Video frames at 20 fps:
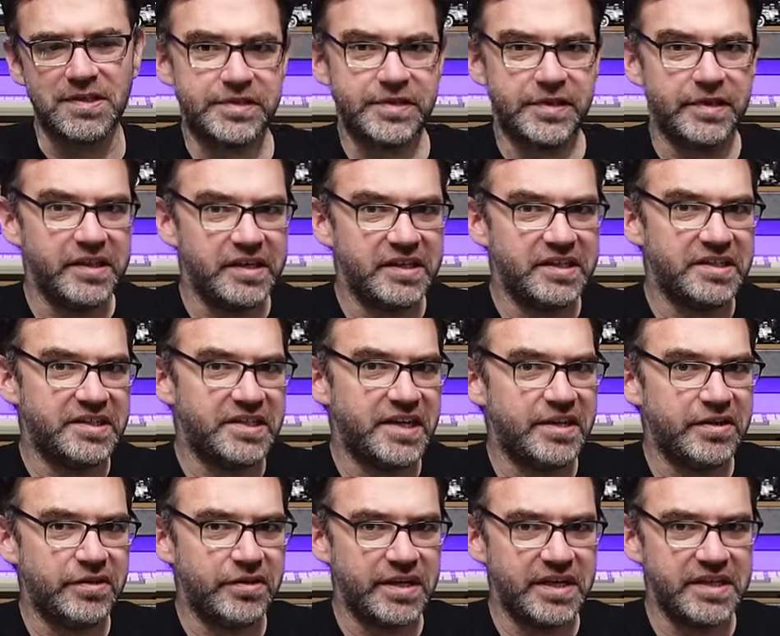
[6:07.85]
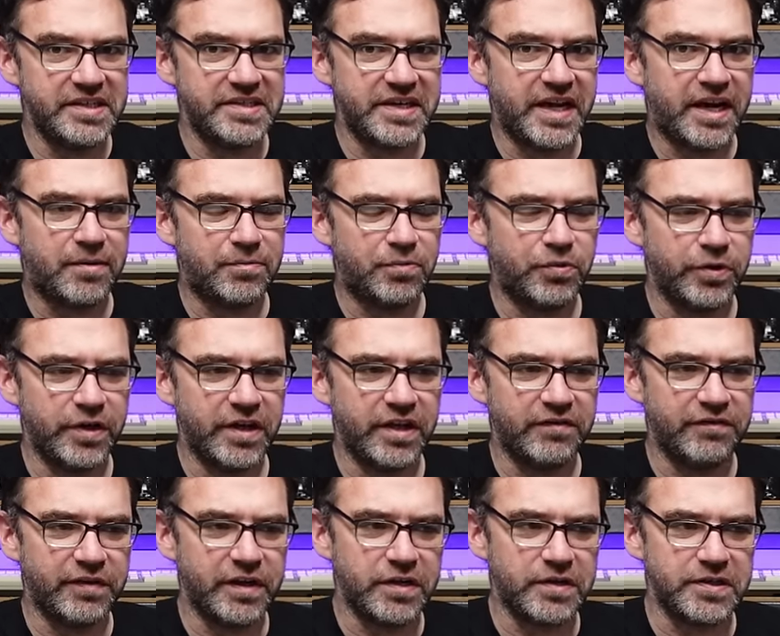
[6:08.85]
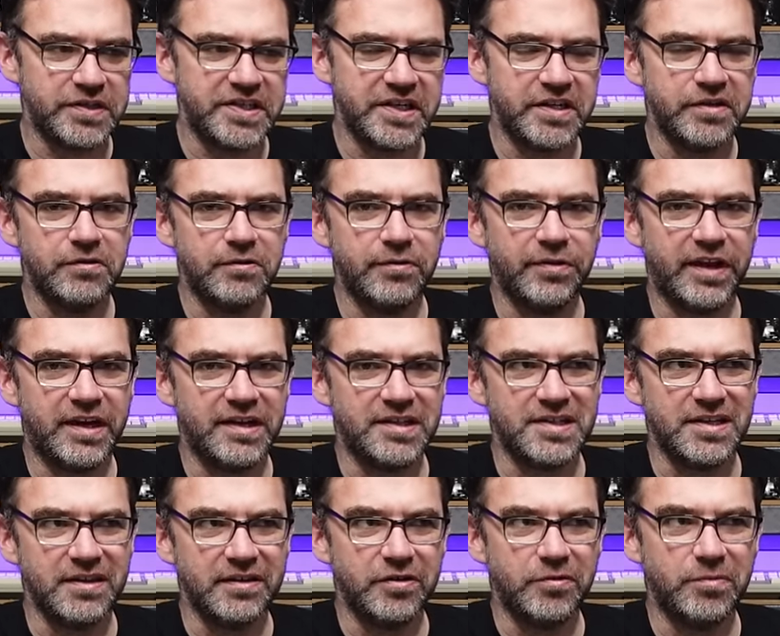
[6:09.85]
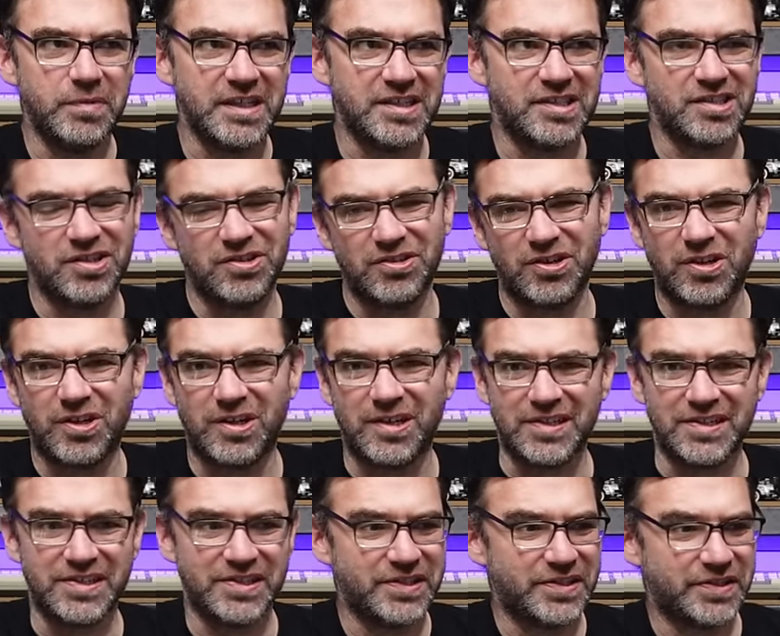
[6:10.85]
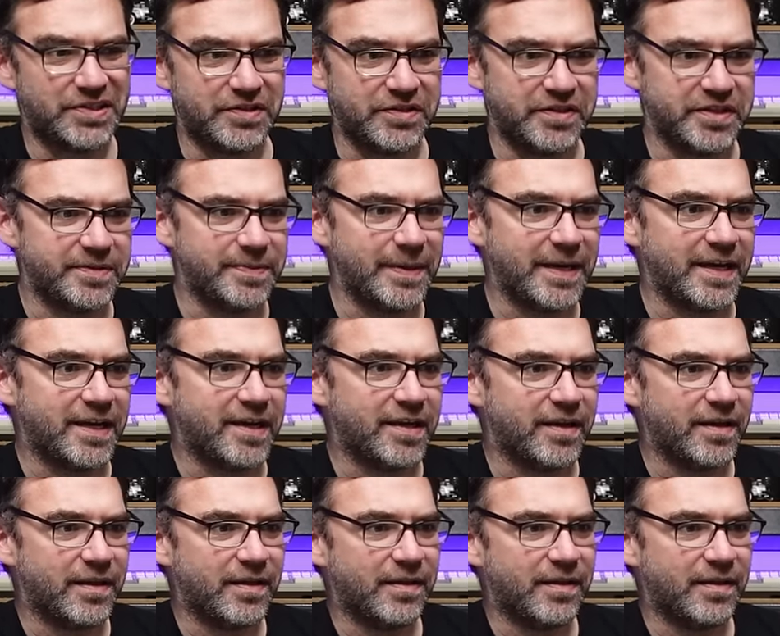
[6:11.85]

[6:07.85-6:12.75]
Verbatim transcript: So the Nintendo is outputting a video signal that is a little bit hot, so to speak.